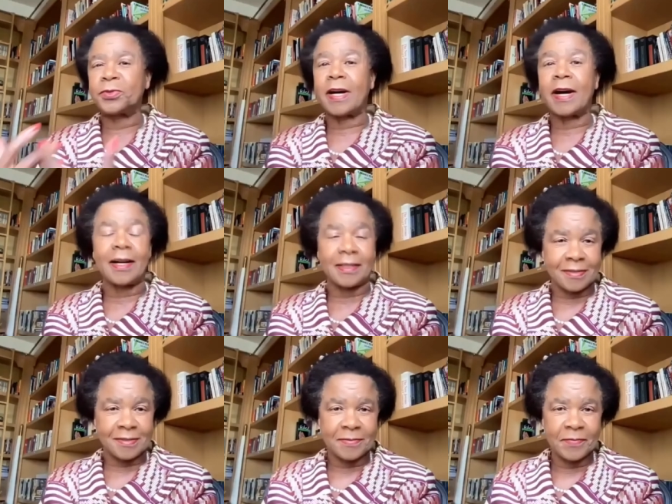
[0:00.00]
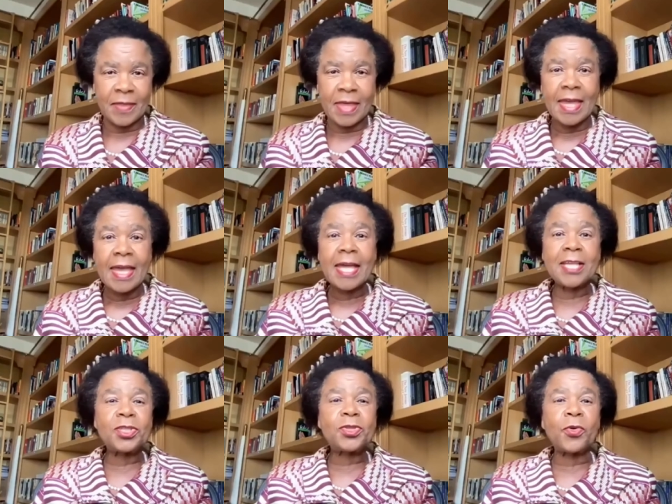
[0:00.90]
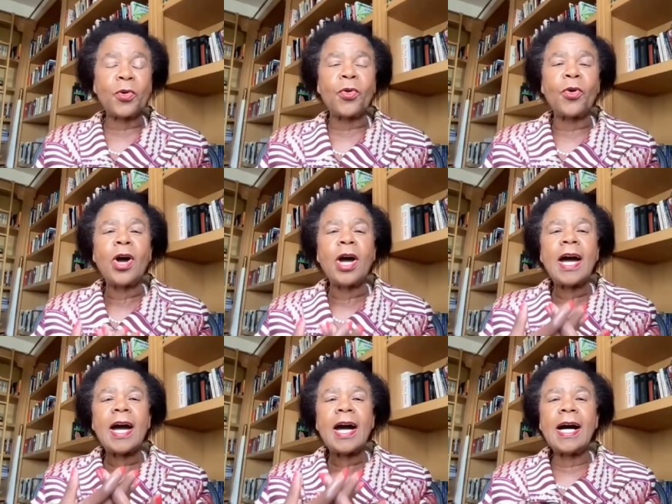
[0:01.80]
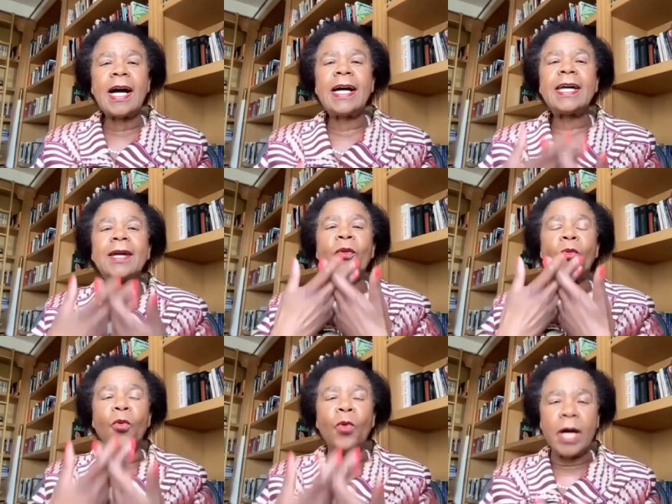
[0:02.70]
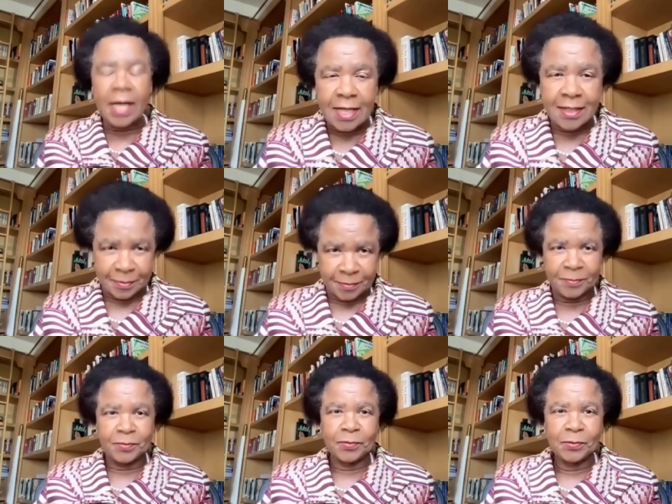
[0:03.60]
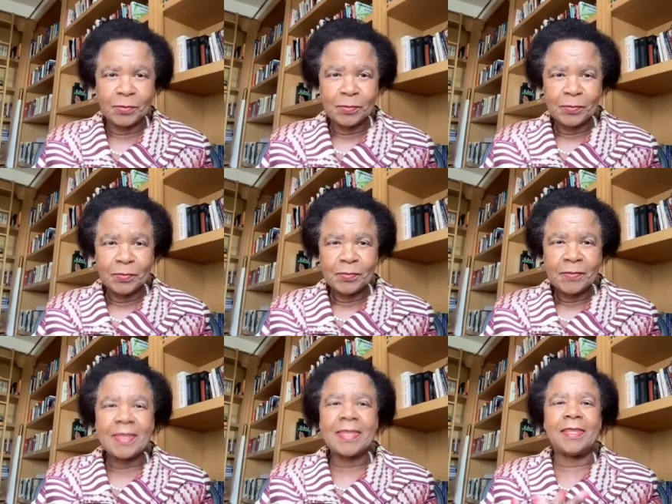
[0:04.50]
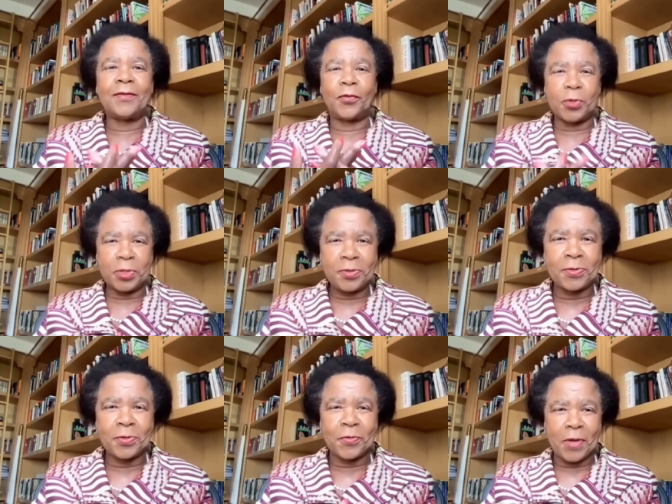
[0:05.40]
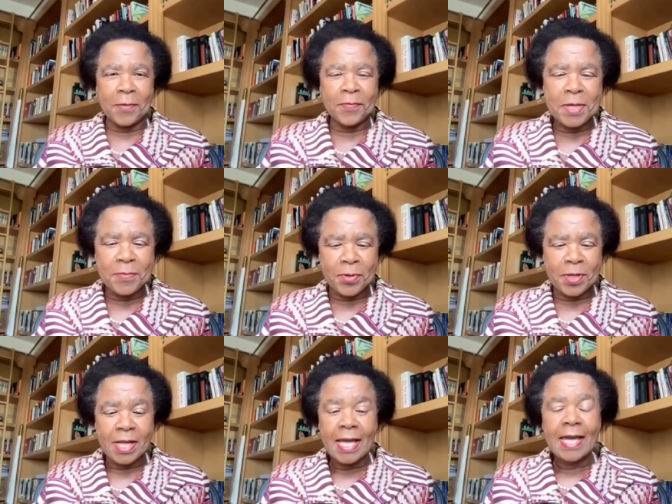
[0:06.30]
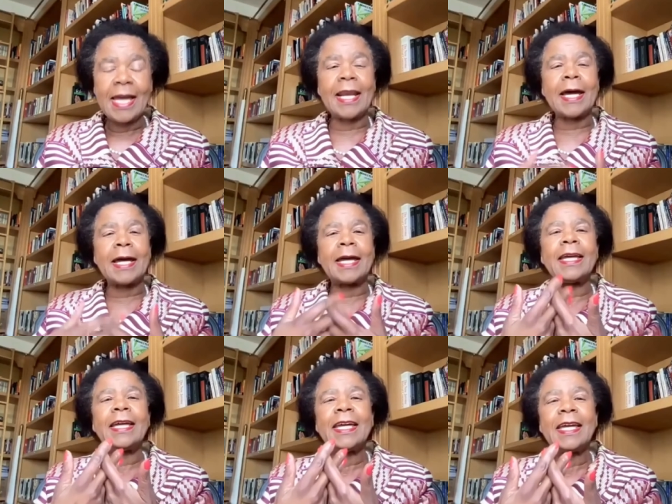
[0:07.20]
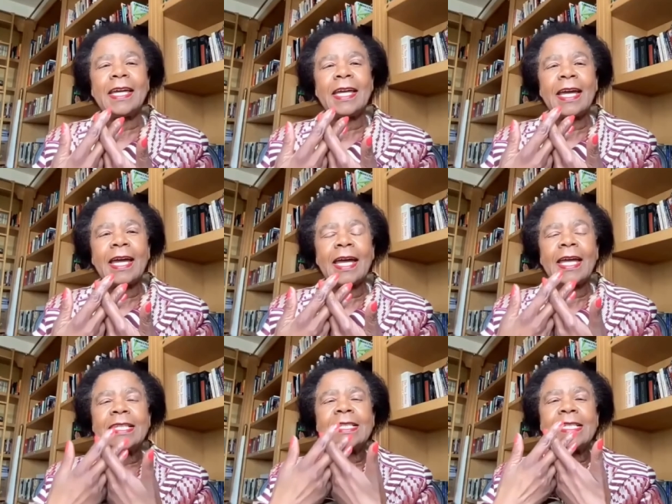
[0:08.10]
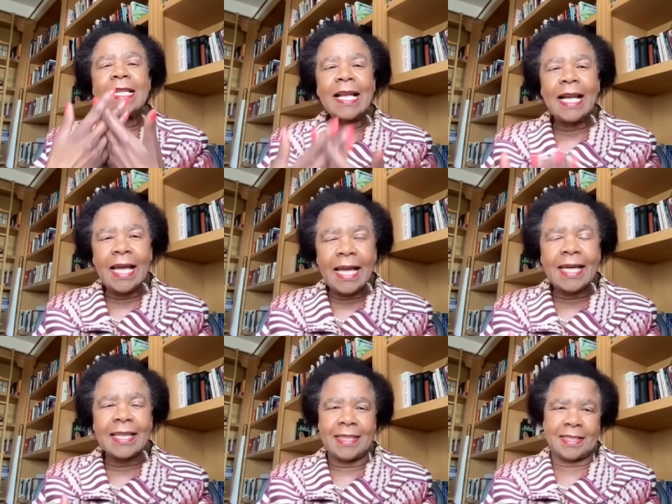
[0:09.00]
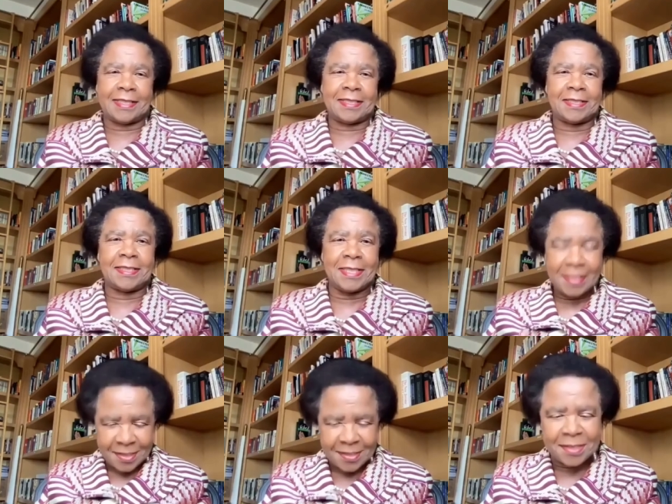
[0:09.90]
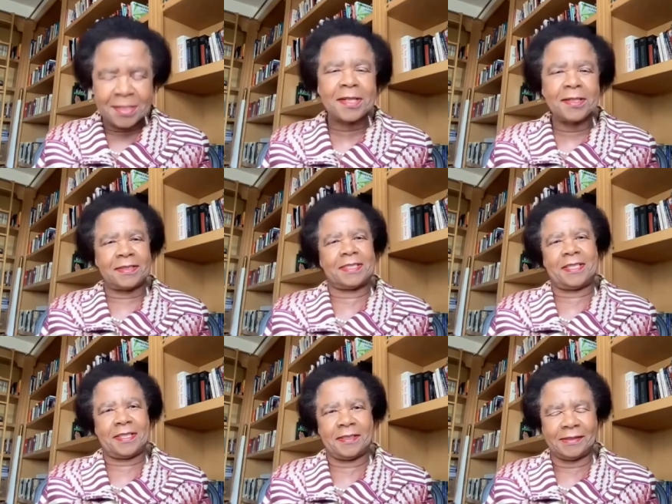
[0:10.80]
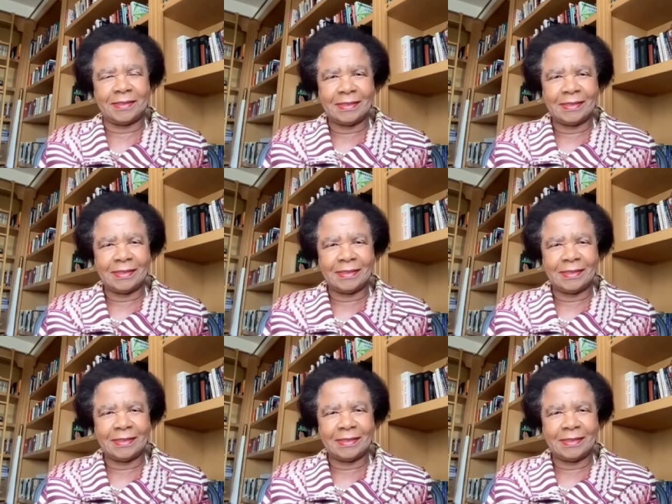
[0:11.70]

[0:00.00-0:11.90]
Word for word: the arts. And so I welcome the voices of young people and I declare that this declaration